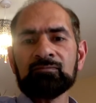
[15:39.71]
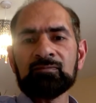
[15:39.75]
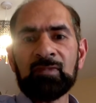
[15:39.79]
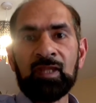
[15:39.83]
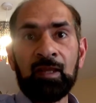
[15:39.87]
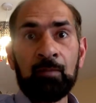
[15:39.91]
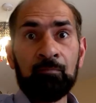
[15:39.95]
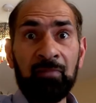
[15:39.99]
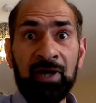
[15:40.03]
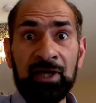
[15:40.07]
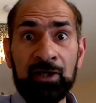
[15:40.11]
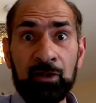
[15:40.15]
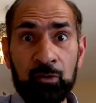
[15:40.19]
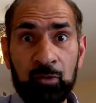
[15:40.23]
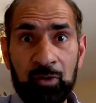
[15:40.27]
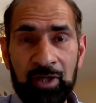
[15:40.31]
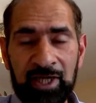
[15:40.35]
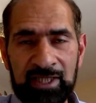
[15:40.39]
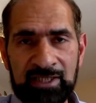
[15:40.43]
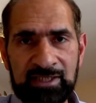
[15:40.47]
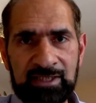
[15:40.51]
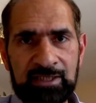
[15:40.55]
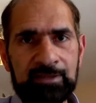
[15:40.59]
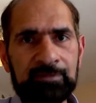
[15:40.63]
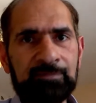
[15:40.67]
My
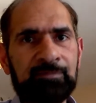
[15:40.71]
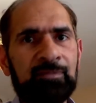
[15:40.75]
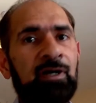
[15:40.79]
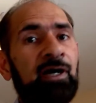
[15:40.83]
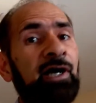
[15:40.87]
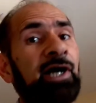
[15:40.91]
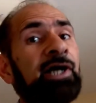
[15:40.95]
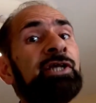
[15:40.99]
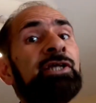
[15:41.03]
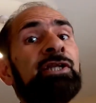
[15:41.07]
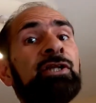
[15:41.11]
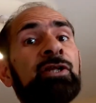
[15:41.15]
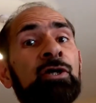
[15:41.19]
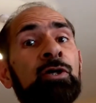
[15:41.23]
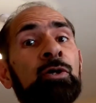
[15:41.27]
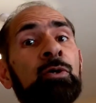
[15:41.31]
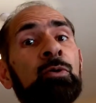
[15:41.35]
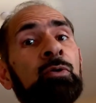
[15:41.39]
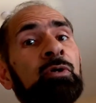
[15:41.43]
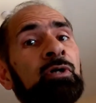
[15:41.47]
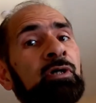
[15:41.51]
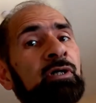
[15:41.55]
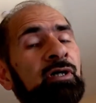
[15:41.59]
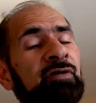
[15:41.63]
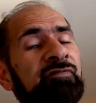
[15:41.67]
request, I
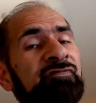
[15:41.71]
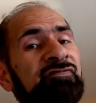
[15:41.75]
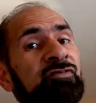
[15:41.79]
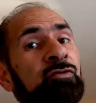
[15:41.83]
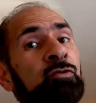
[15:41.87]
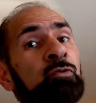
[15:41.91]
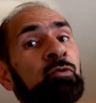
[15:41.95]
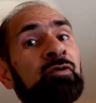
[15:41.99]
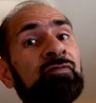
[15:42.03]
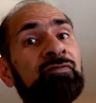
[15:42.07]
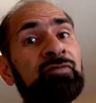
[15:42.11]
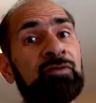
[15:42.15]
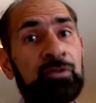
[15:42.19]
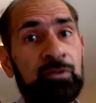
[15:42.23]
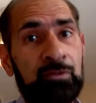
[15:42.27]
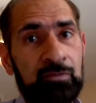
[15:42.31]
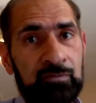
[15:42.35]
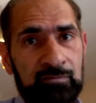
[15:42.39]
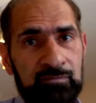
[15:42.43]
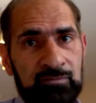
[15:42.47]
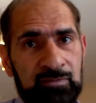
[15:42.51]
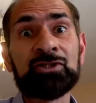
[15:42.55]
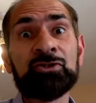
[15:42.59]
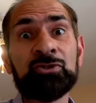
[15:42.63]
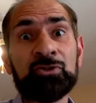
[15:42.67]
know a few of you
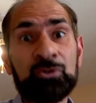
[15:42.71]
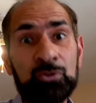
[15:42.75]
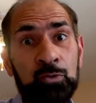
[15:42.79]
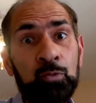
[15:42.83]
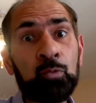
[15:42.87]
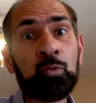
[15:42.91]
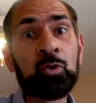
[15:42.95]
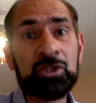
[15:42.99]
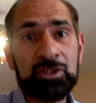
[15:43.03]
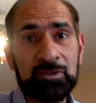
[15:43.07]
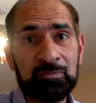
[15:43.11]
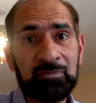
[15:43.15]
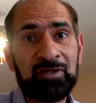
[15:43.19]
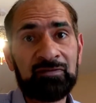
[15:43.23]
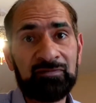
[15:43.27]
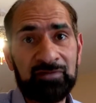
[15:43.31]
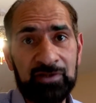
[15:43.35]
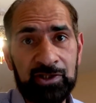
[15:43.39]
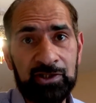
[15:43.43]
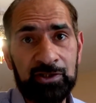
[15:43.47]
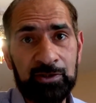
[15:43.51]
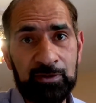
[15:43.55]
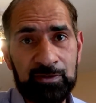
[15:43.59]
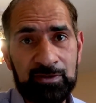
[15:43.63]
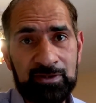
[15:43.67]
do watch my
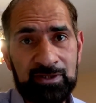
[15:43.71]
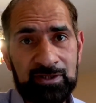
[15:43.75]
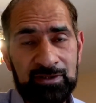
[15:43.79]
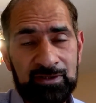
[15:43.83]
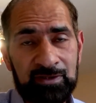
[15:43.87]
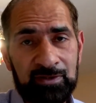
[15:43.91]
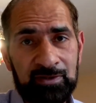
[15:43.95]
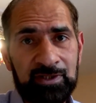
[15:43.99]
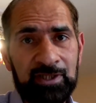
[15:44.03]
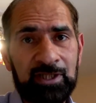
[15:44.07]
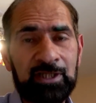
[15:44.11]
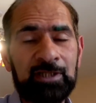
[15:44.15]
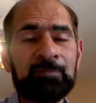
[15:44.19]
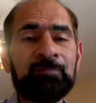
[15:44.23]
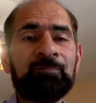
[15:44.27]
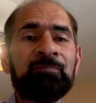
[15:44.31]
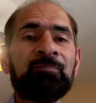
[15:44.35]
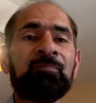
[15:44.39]
videos, okay?